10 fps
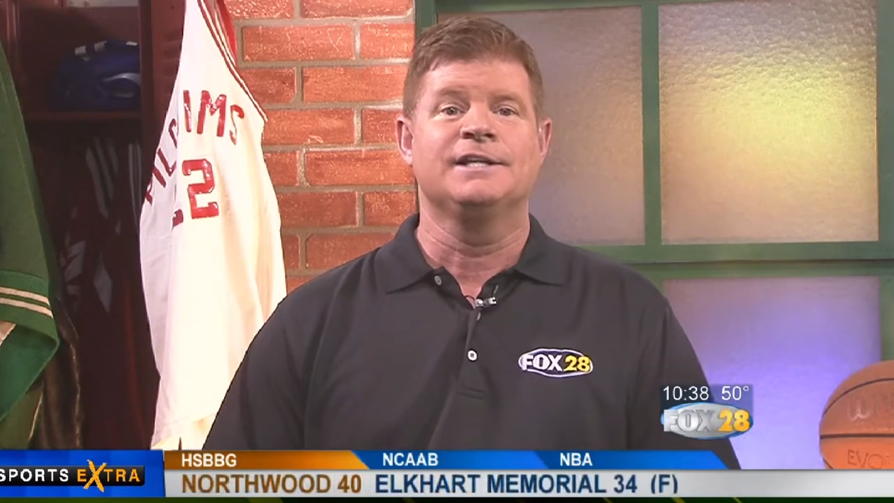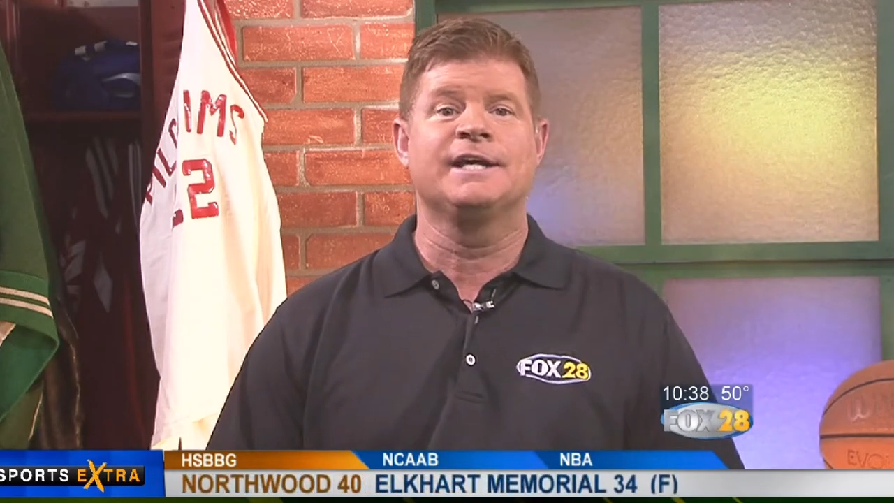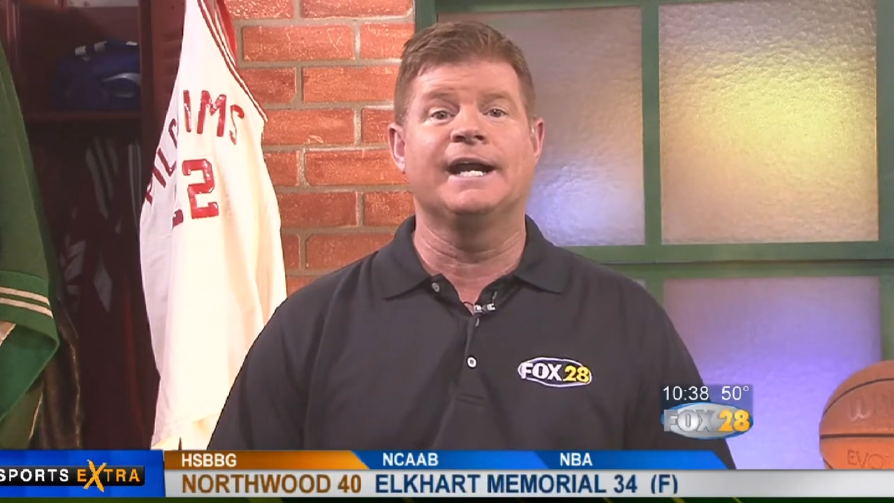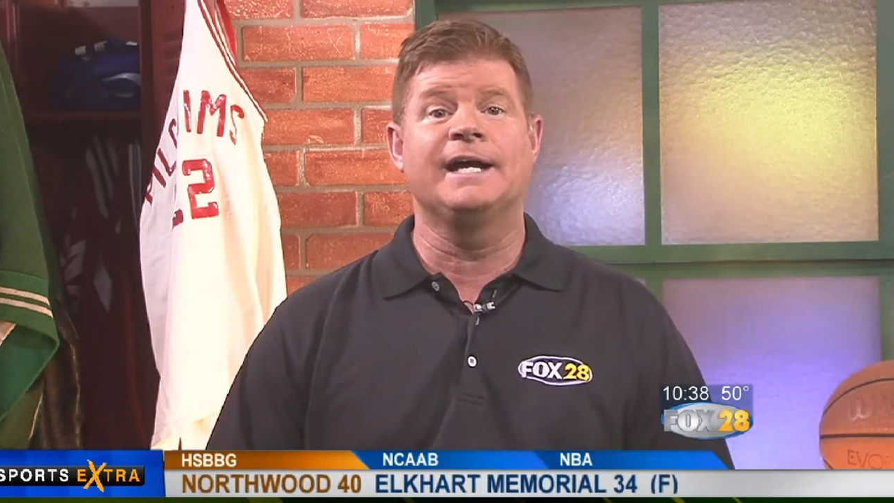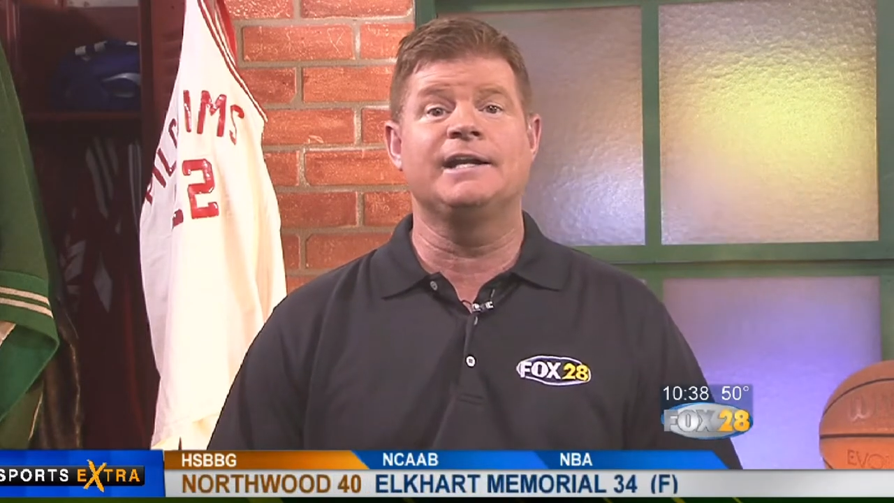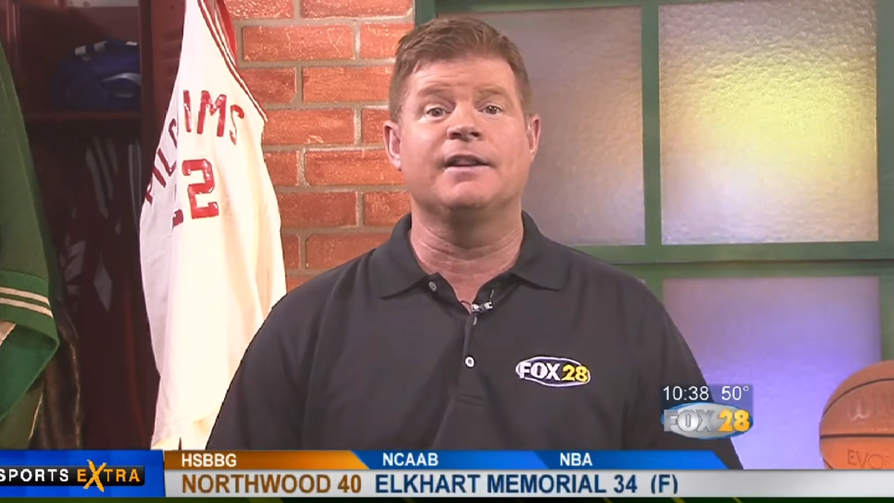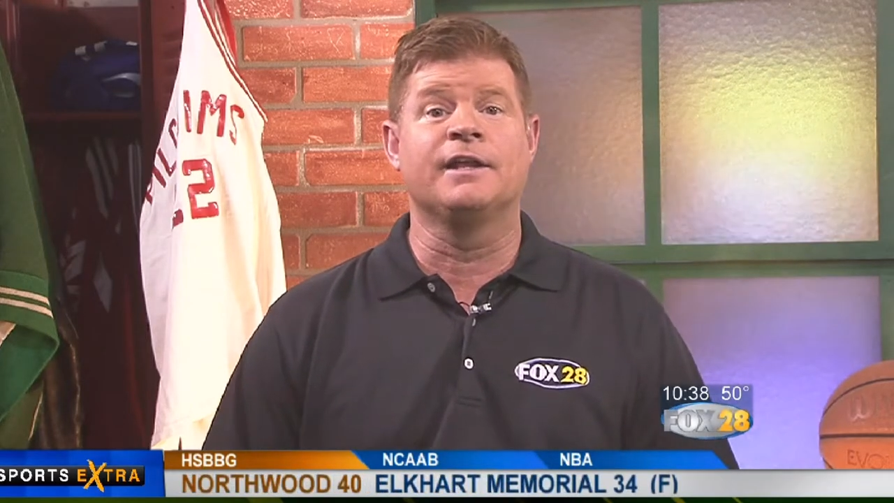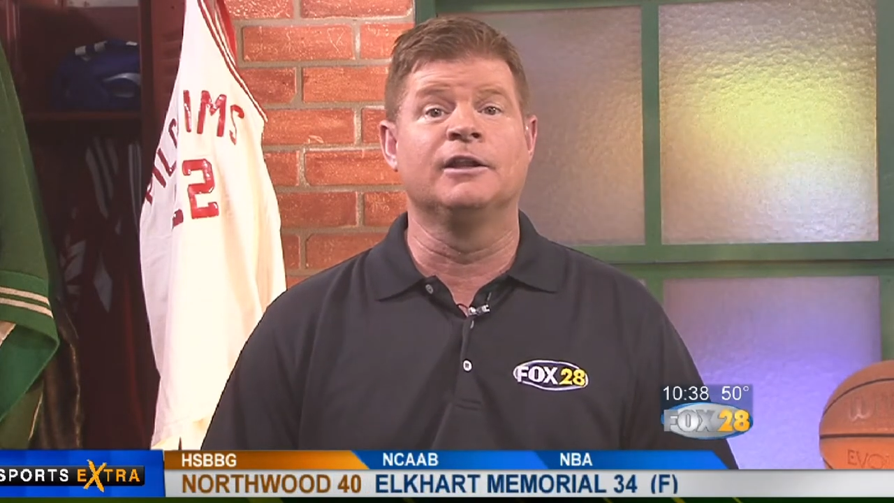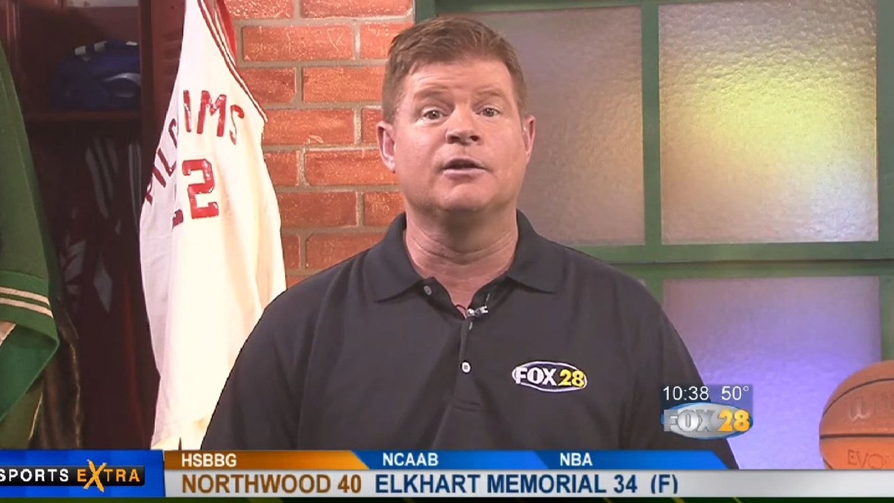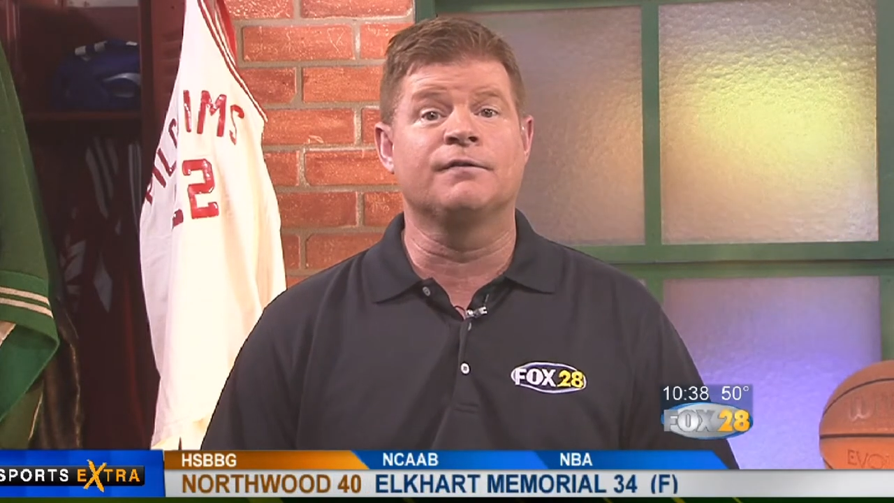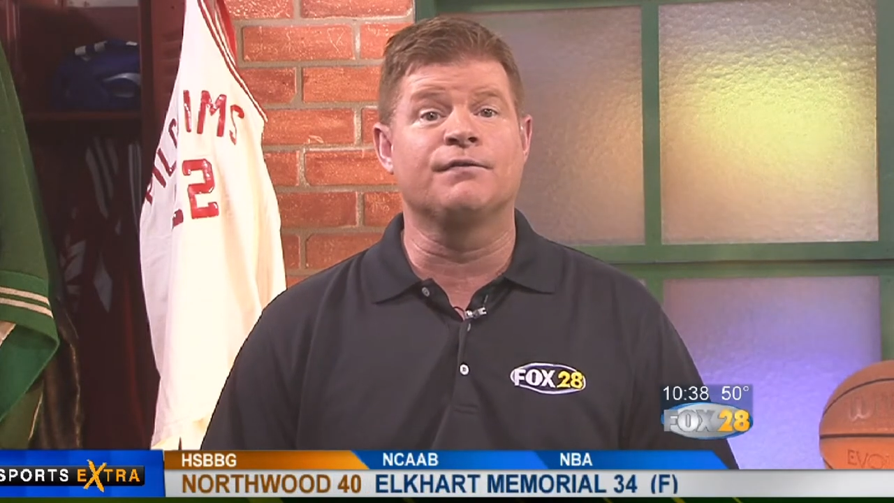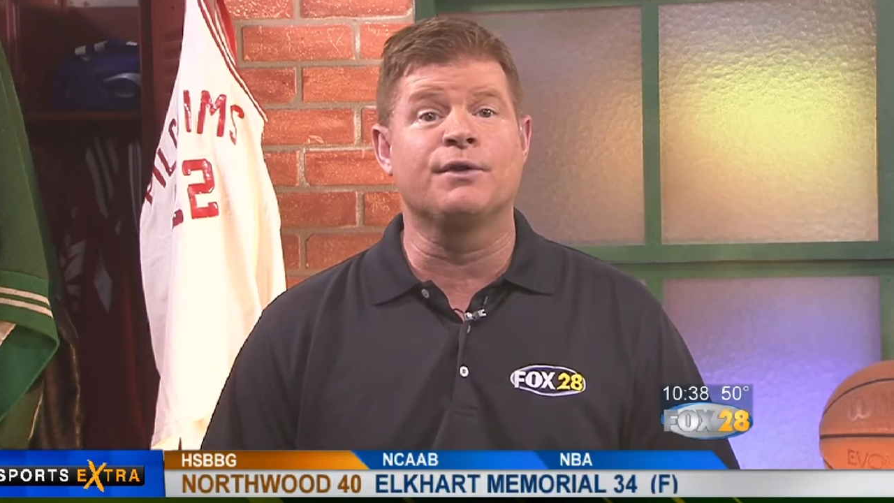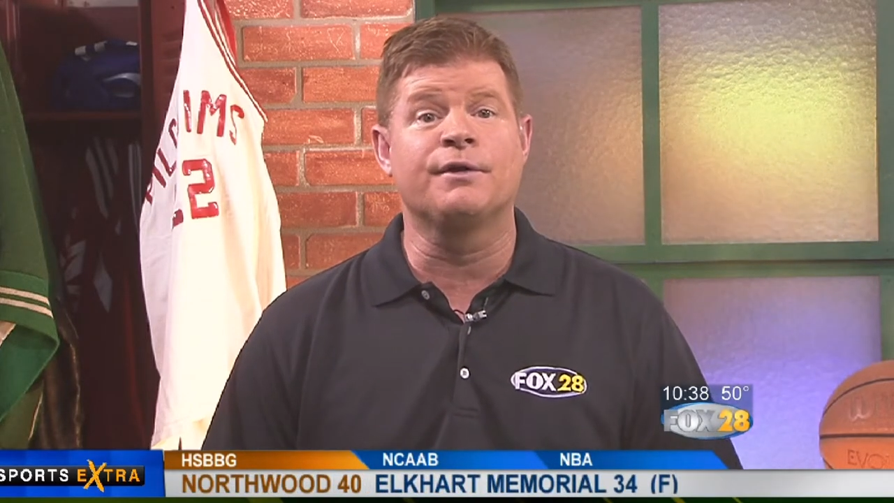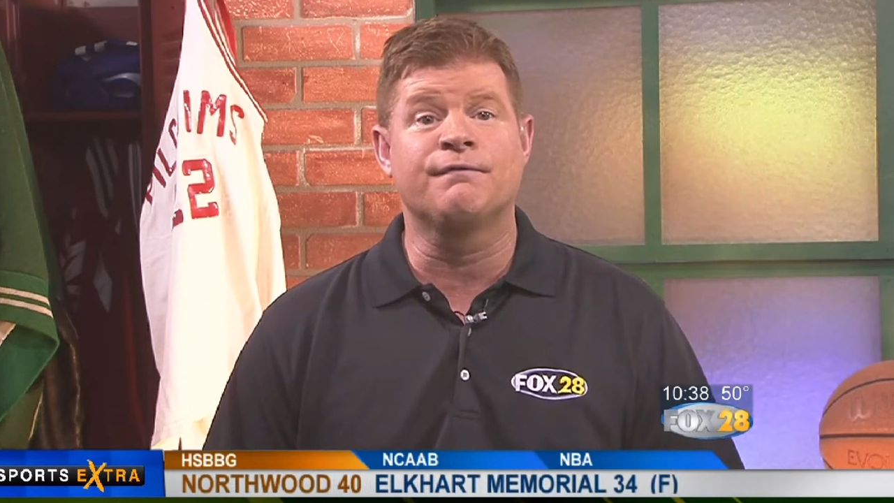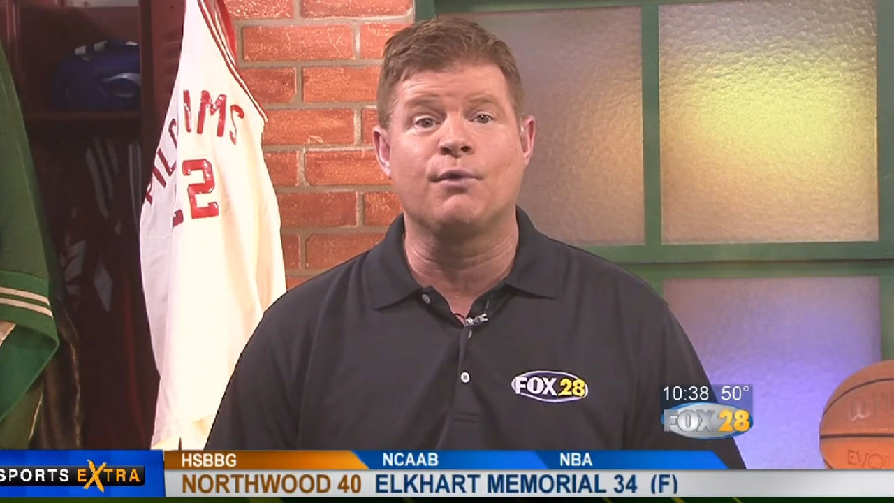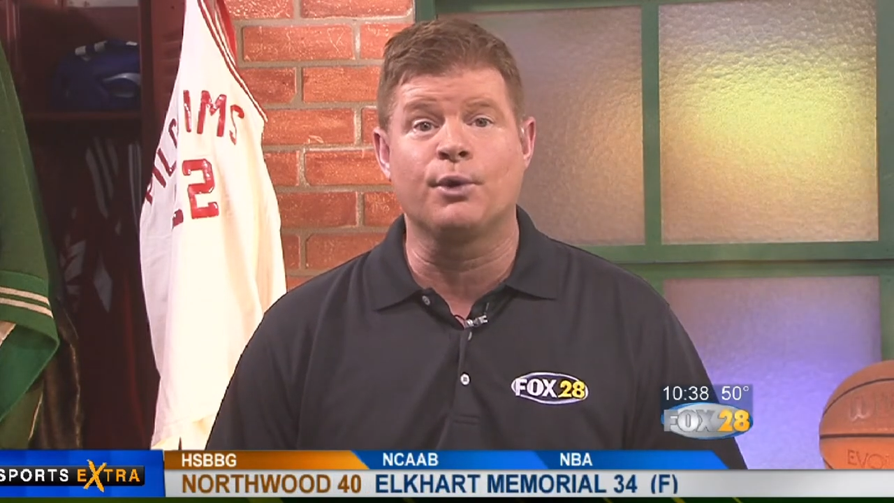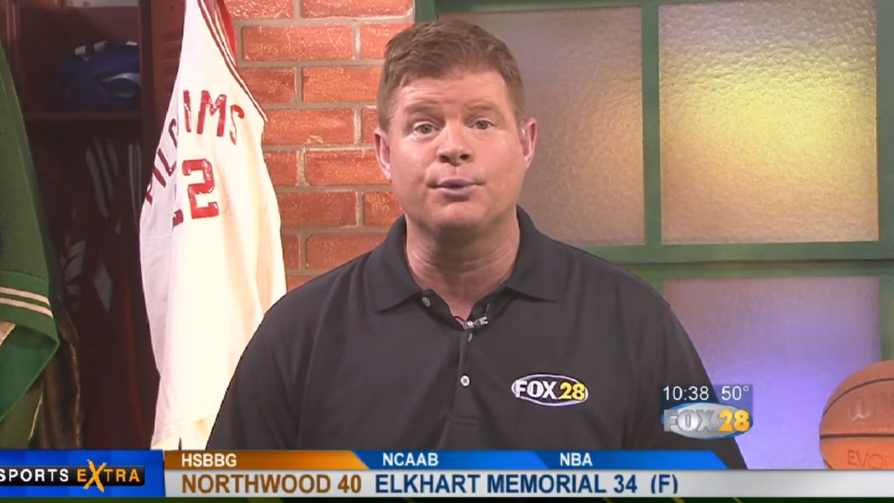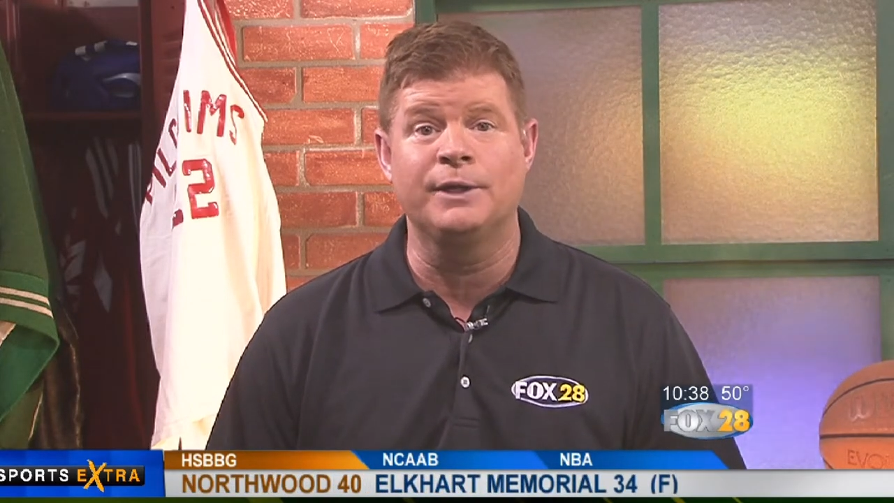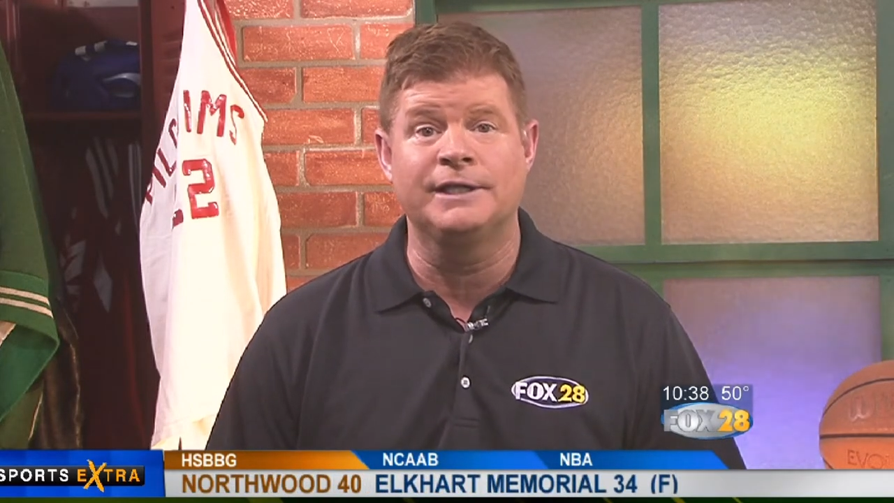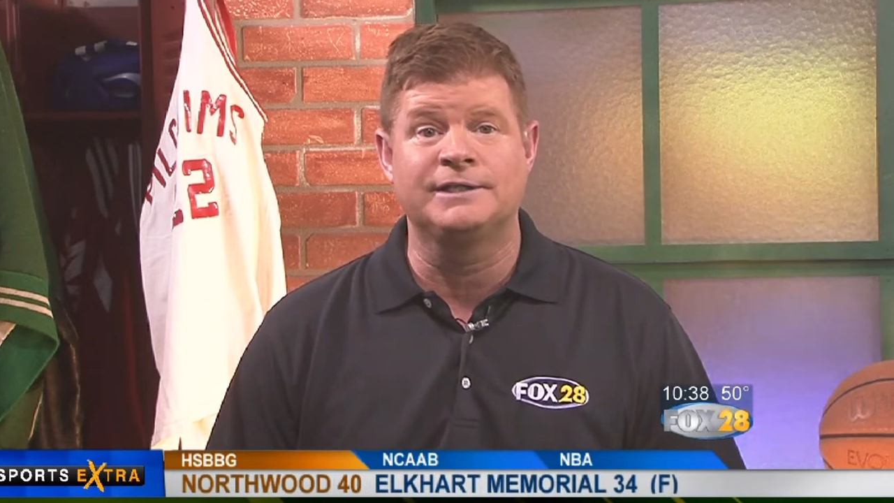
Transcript: Tonight, they look for their fourth win,